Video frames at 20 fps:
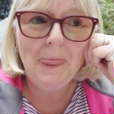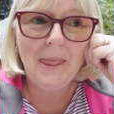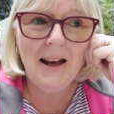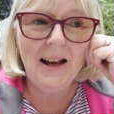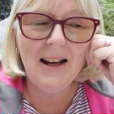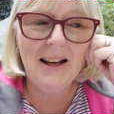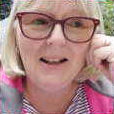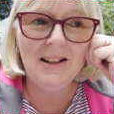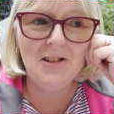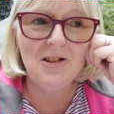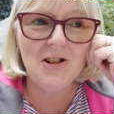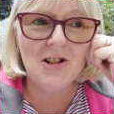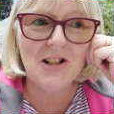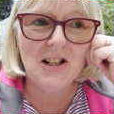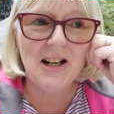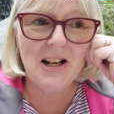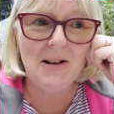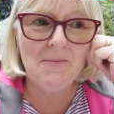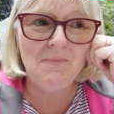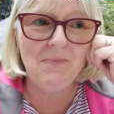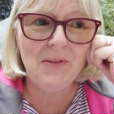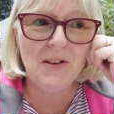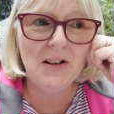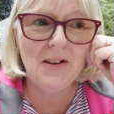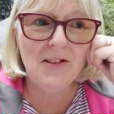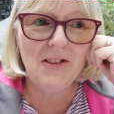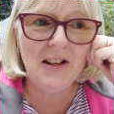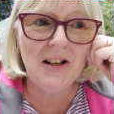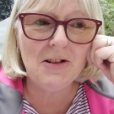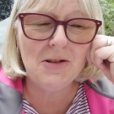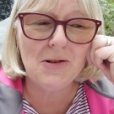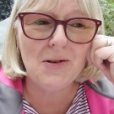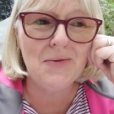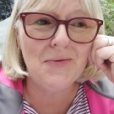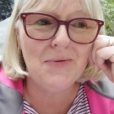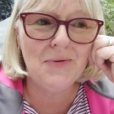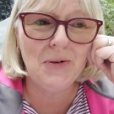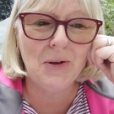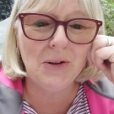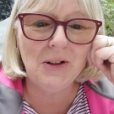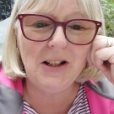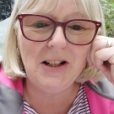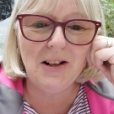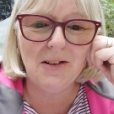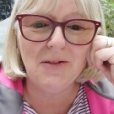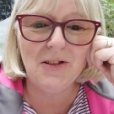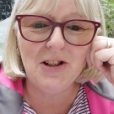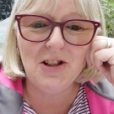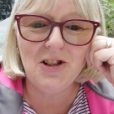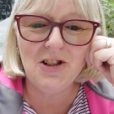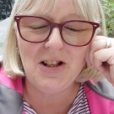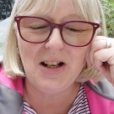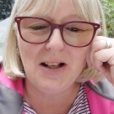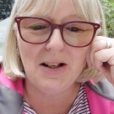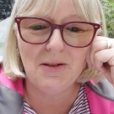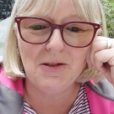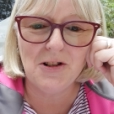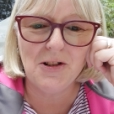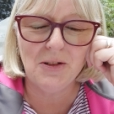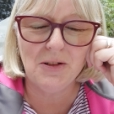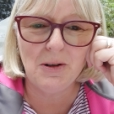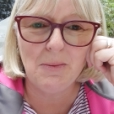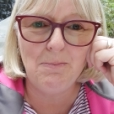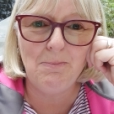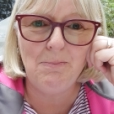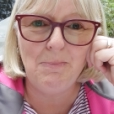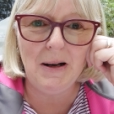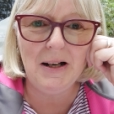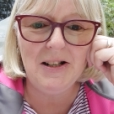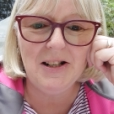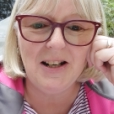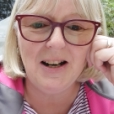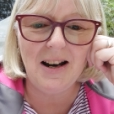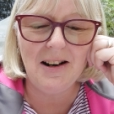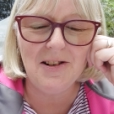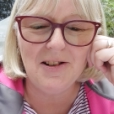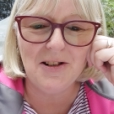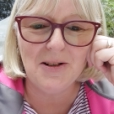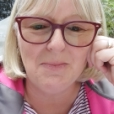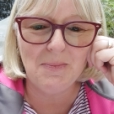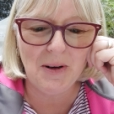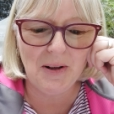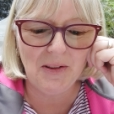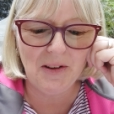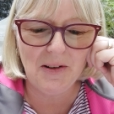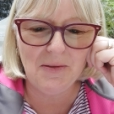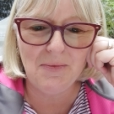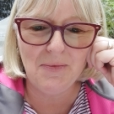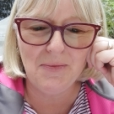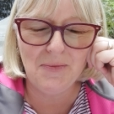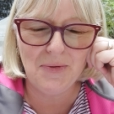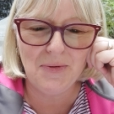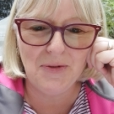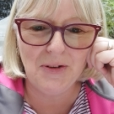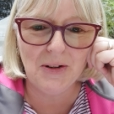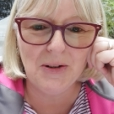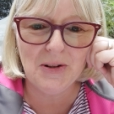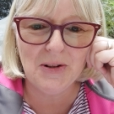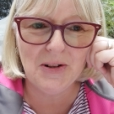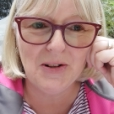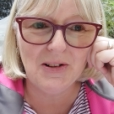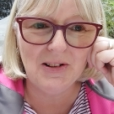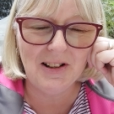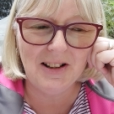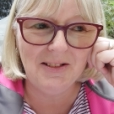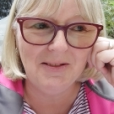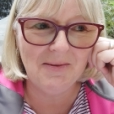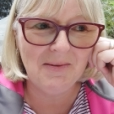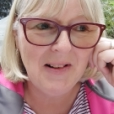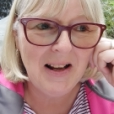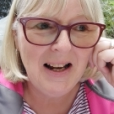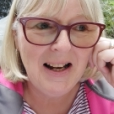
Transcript: and things were falling off the shelves and all the bedding ended up on the floor, and